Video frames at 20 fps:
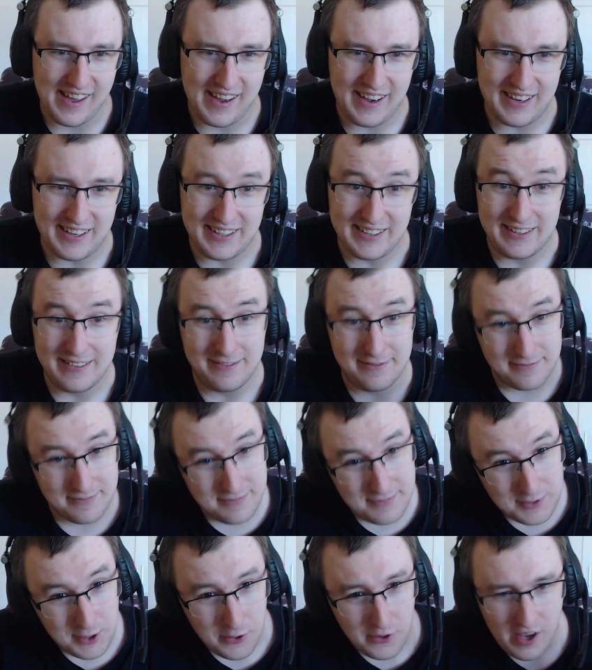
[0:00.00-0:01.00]

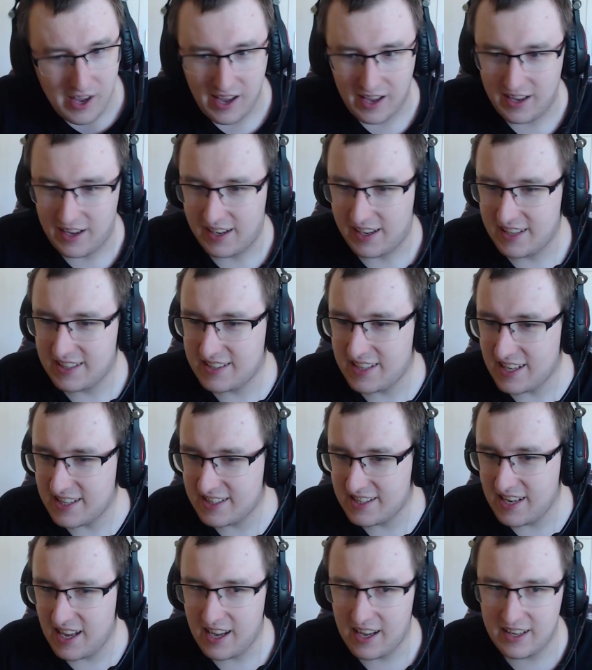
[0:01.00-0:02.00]
So yeah, I guess
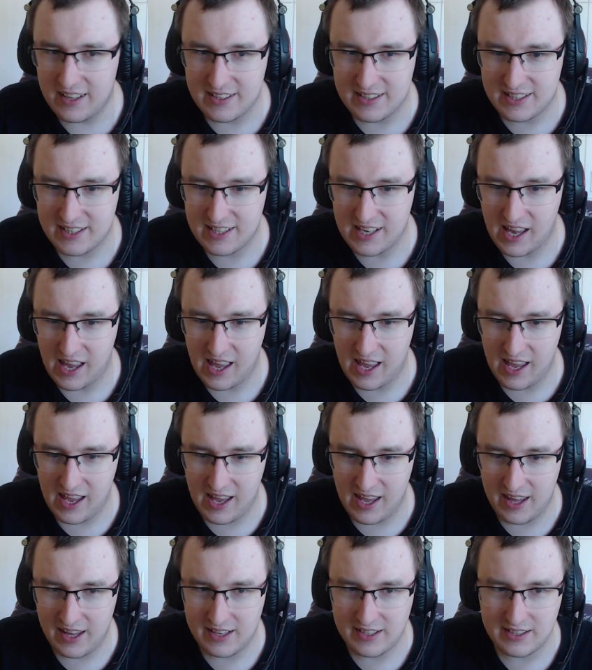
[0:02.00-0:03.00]
that's that.
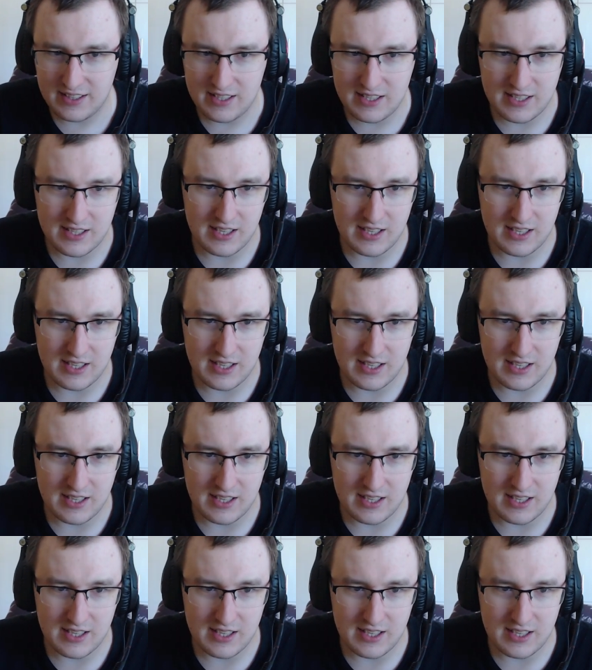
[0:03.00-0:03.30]
And